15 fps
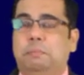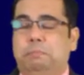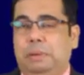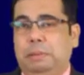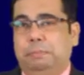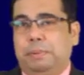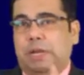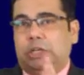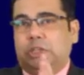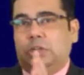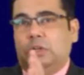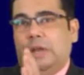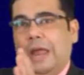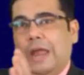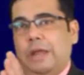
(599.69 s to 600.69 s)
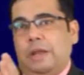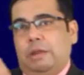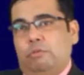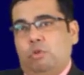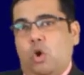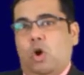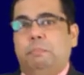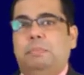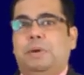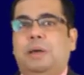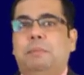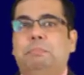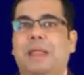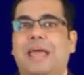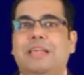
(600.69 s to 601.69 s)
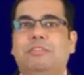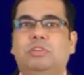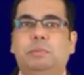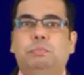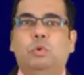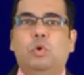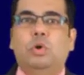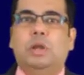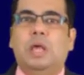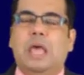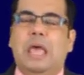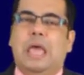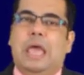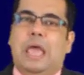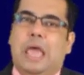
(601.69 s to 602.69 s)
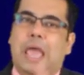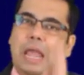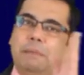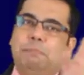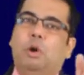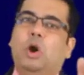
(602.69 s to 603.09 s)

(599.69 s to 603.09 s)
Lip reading: preparation and review of compliance report, help